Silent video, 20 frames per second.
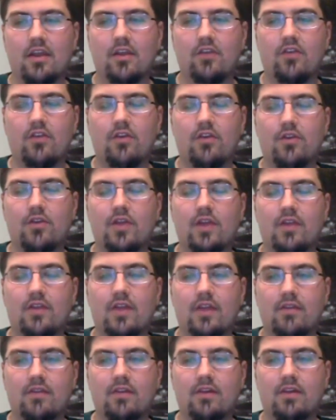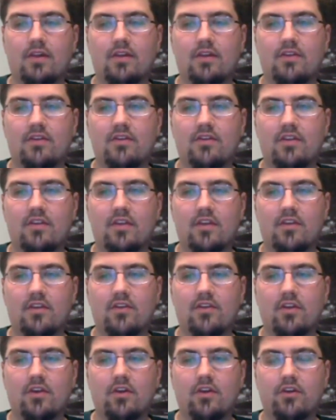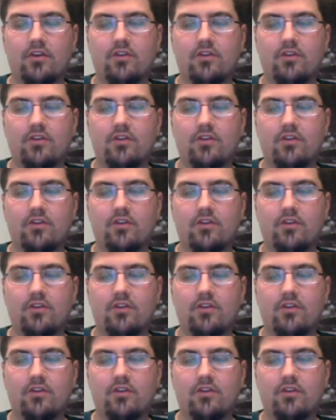do you think that the statistical